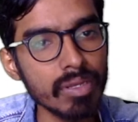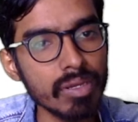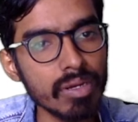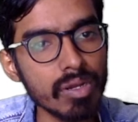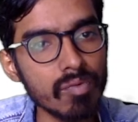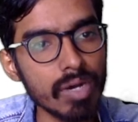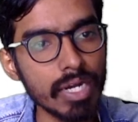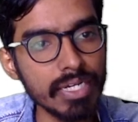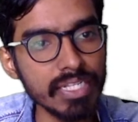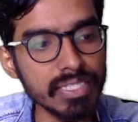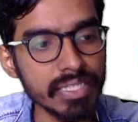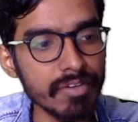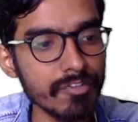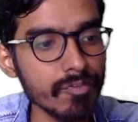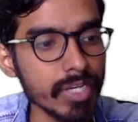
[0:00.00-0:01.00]
Now what is
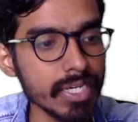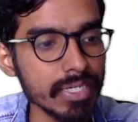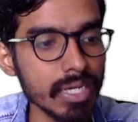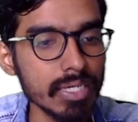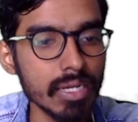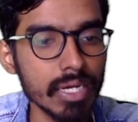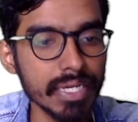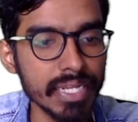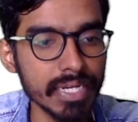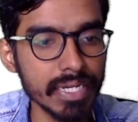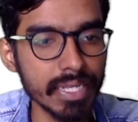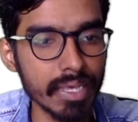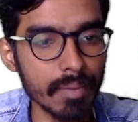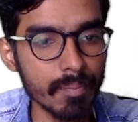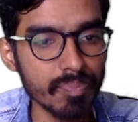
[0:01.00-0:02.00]
f vector dot n
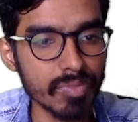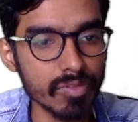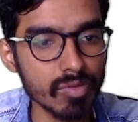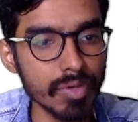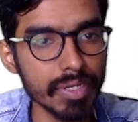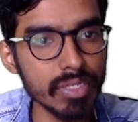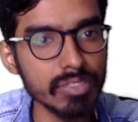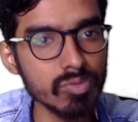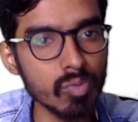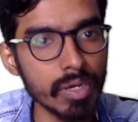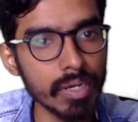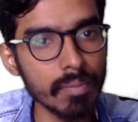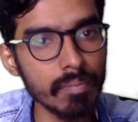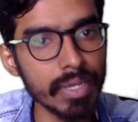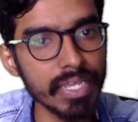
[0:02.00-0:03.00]
cap? So it is
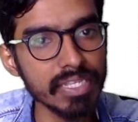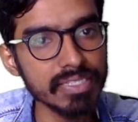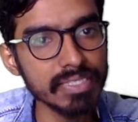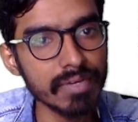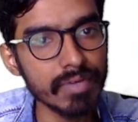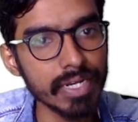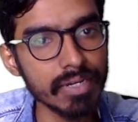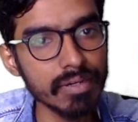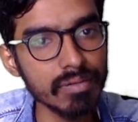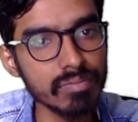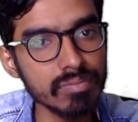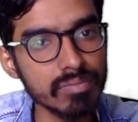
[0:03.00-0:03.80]
1 by 7